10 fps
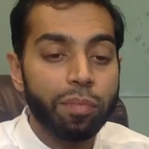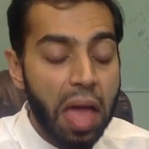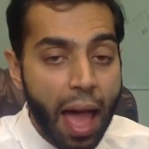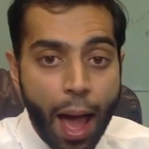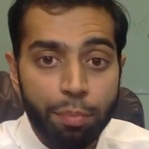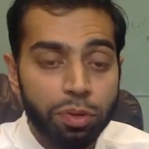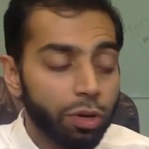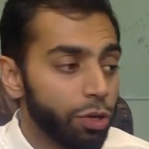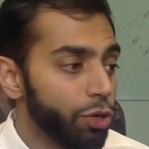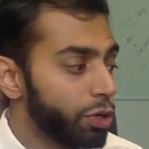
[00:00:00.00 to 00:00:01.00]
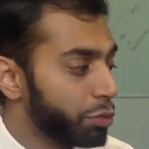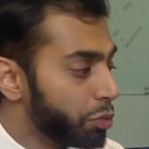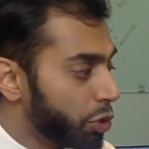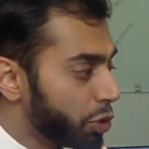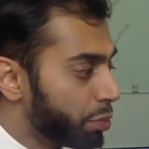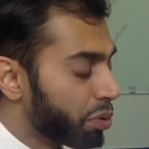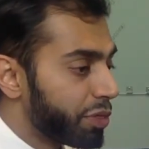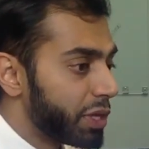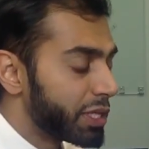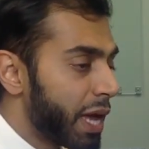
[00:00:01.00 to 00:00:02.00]
app. You could
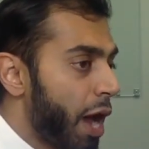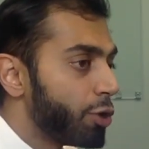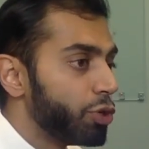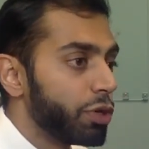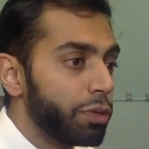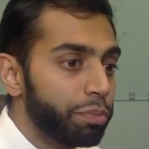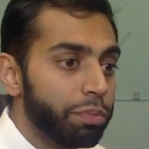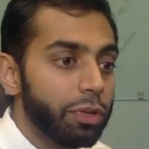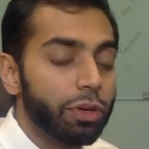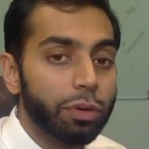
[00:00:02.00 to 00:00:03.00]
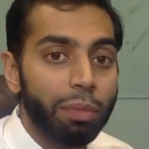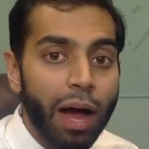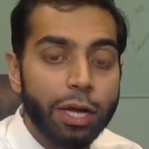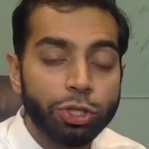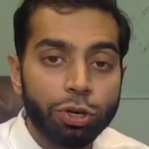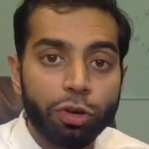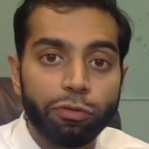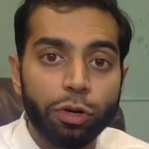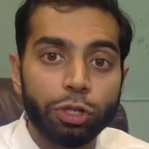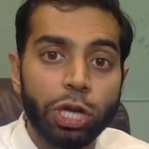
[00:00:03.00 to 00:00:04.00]
print this out. You could buy a journal
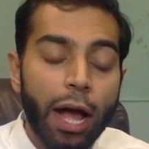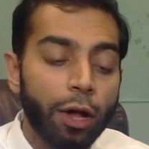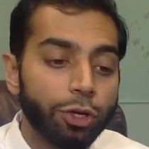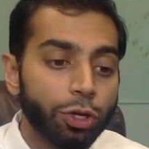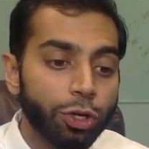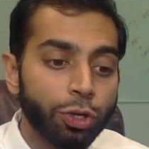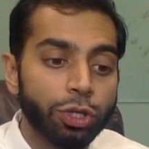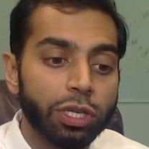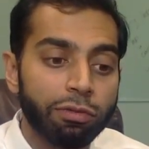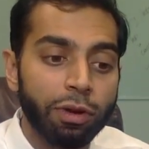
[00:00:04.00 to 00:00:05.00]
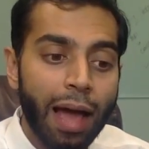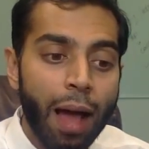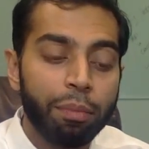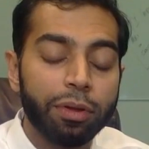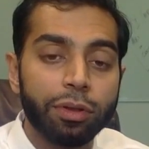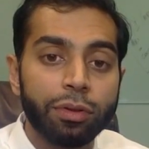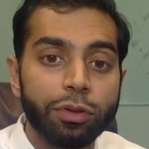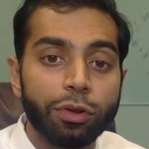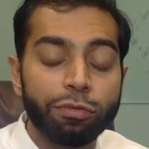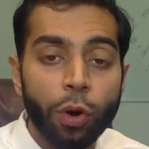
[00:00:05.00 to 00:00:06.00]
for your child. You could use a different app on
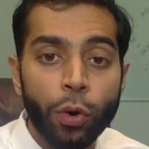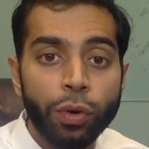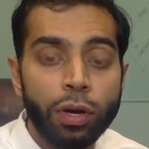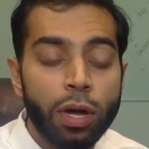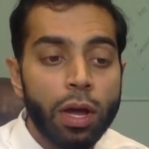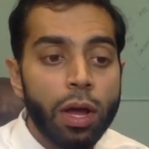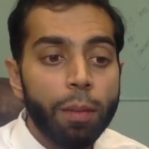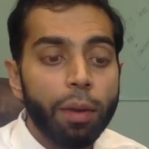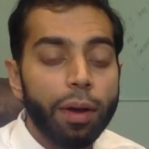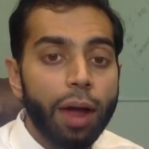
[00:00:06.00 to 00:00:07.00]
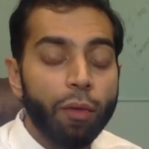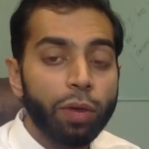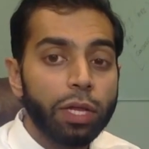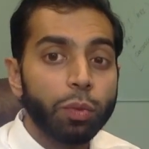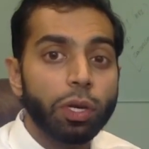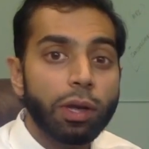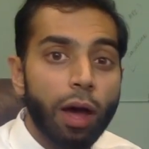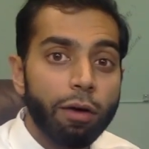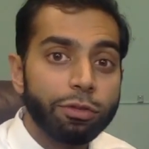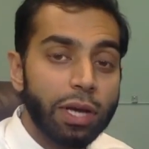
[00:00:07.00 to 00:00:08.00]
your phone. But I really would
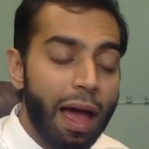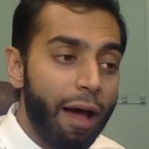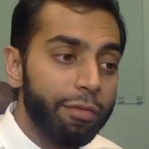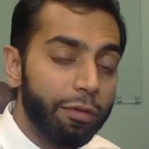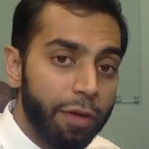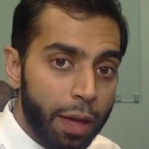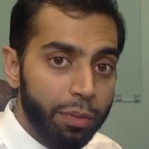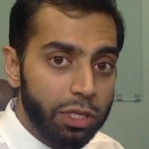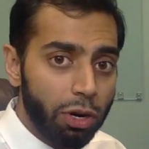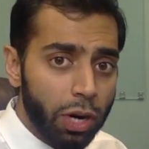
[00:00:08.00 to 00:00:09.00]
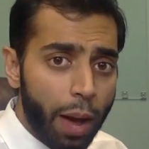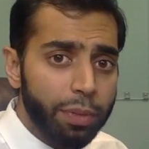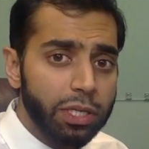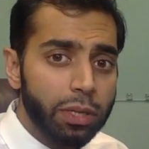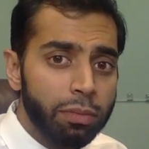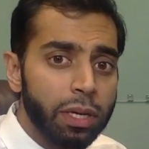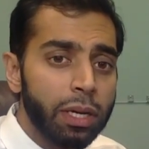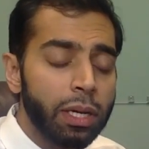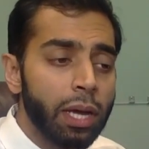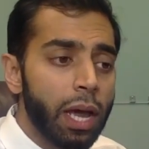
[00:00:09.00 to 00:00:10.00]
love to have the families that are coming to
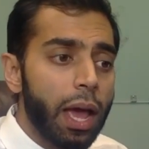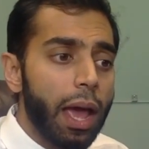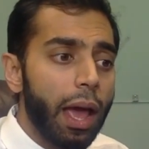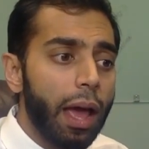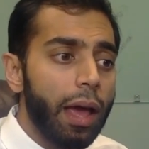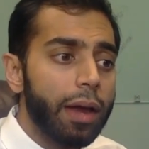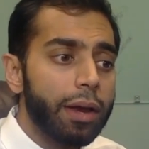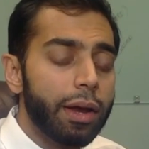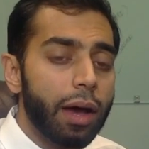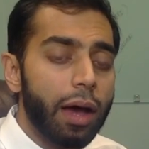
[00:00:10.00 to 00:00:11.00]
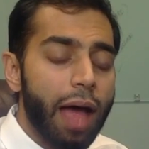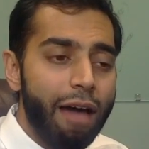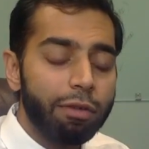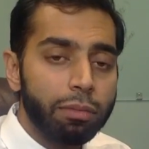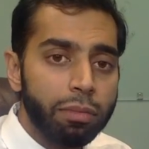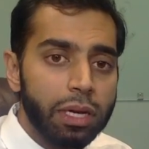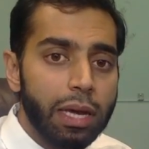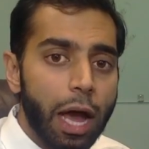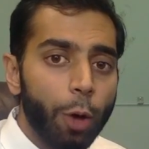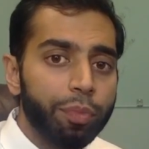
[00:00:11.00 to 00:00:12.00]
me and having me
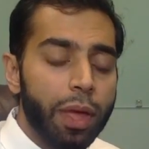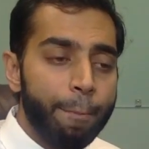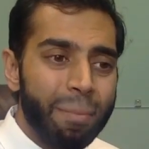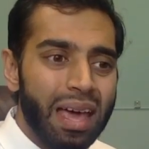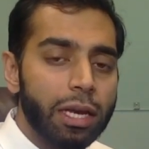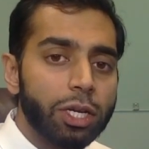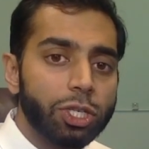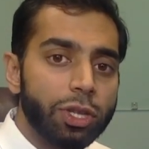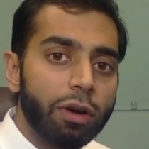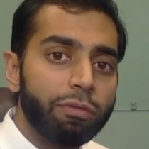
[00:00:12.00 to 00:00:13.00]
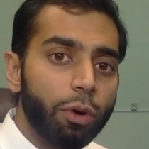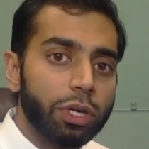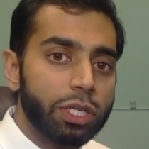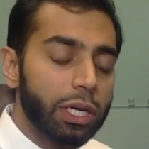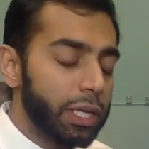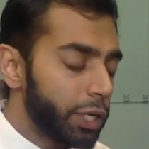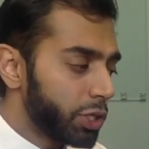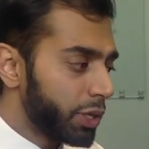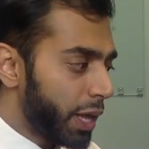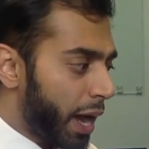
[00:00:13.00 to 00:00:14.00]
help them manage their focus and
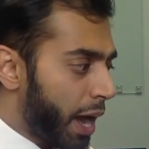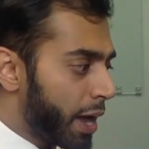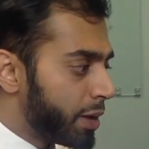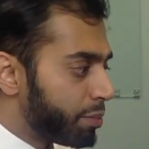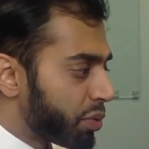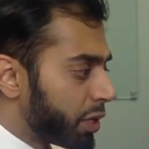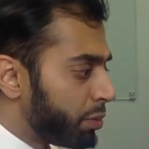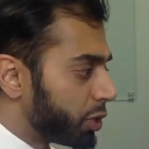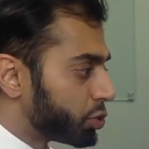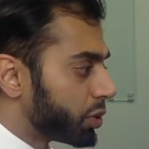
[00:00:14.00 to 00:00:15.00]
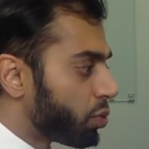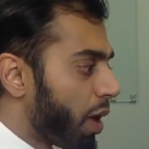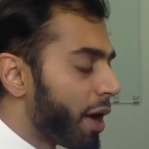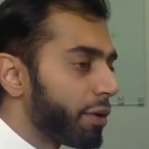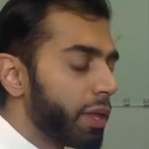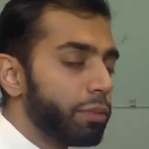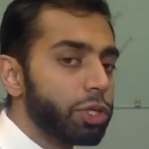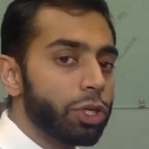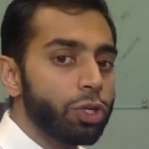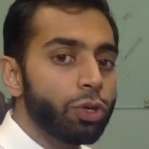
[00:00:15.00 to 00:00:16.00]
attention, that I pretty much require them
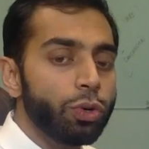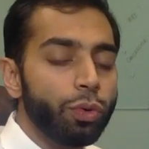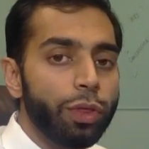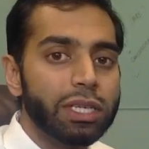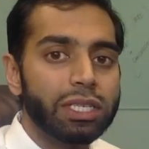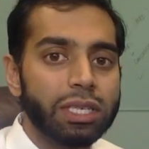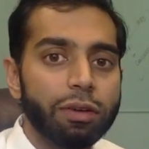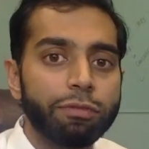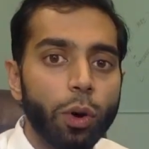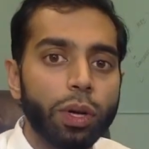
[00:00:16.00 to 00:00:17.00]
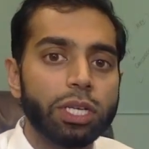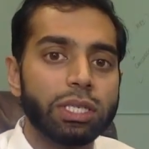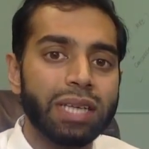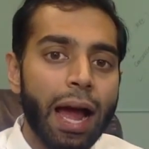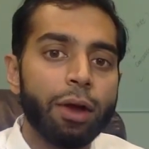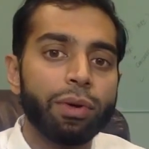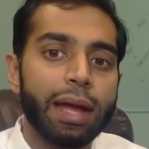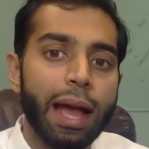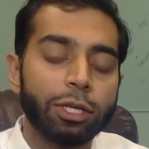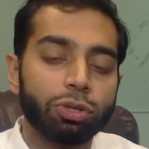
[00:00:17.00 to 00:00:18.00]
to do this focus
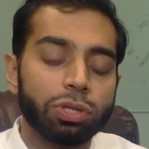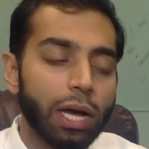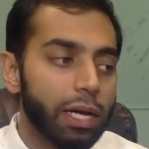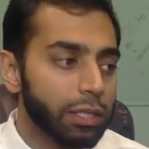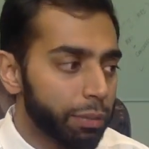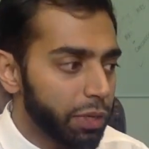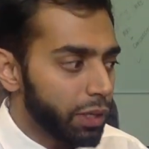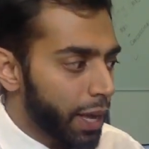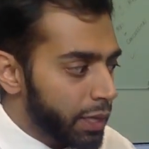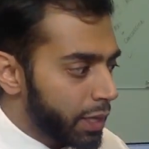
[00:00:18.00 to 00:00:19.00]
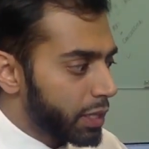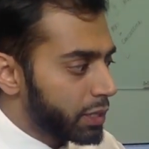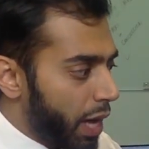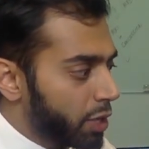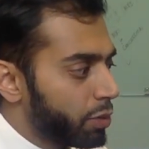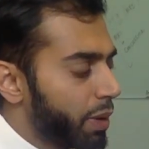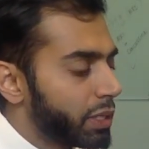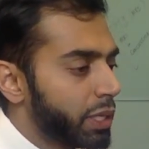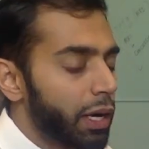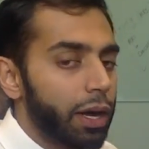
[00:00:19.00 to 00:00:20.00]
diary exercise, something like this,
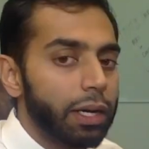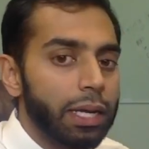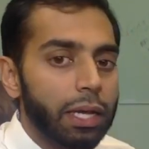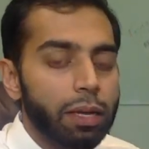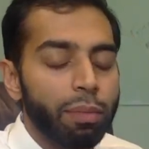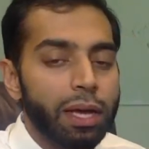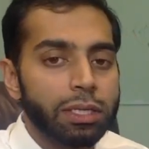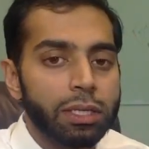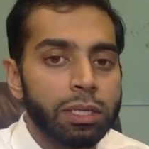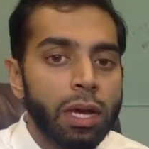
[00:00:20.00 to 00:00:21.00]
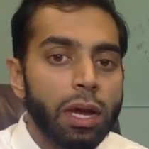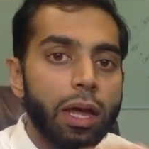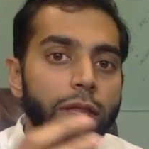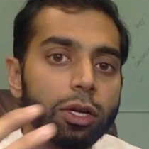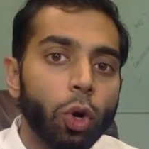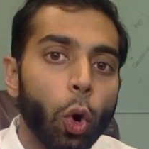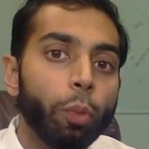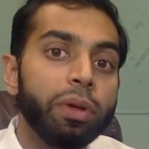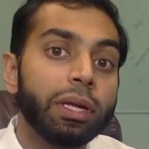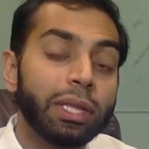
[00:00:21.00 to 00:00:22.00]
documenting on a daily basis, and the goal
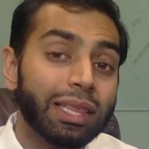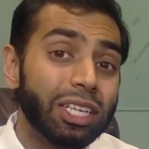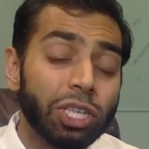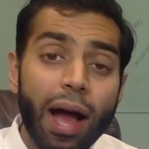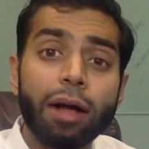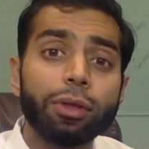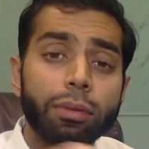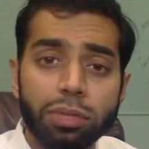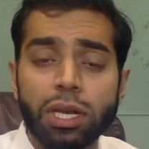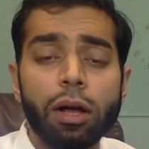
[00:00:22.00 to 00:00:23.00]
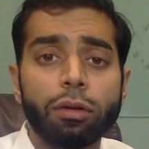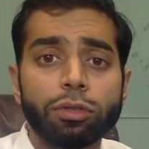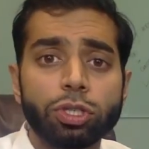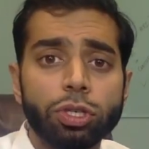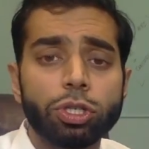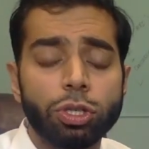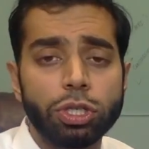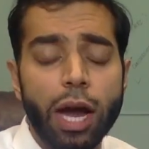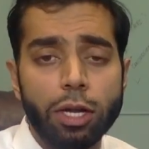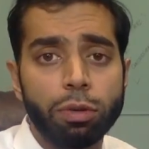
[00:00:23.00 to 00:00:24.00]
being that the child themselves should
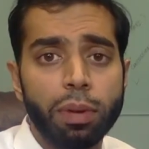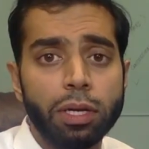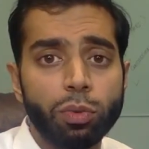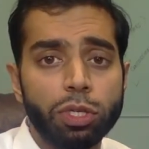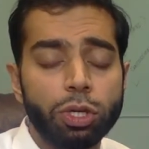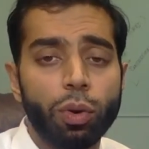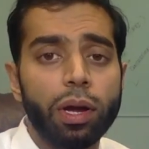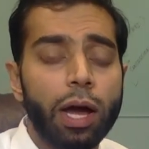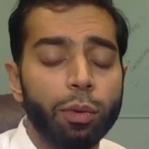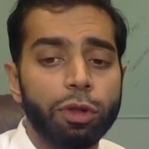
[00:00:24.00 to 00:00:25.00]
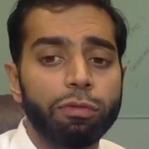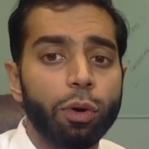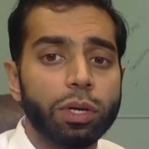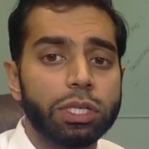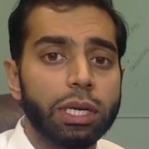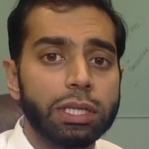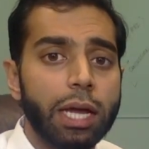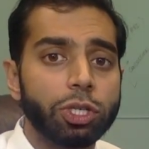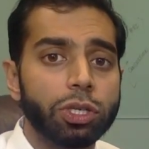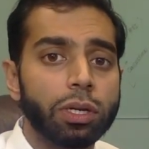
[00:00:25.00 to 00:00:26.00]
document what's going on with their focus and
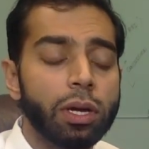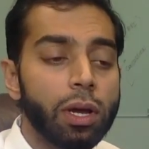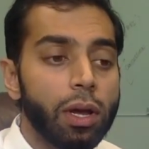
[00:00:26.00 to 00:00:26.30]
attention.